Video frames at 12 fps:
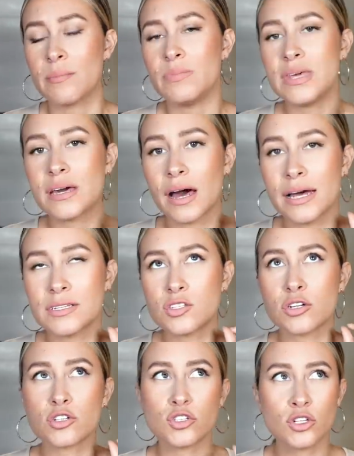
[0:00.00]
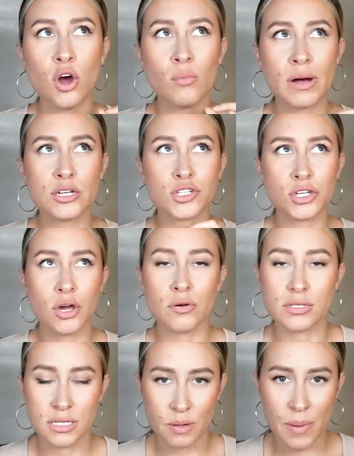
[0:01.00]
because there's so much that
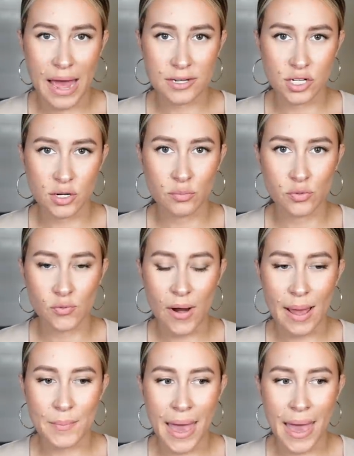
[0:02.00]
goes into pageant prep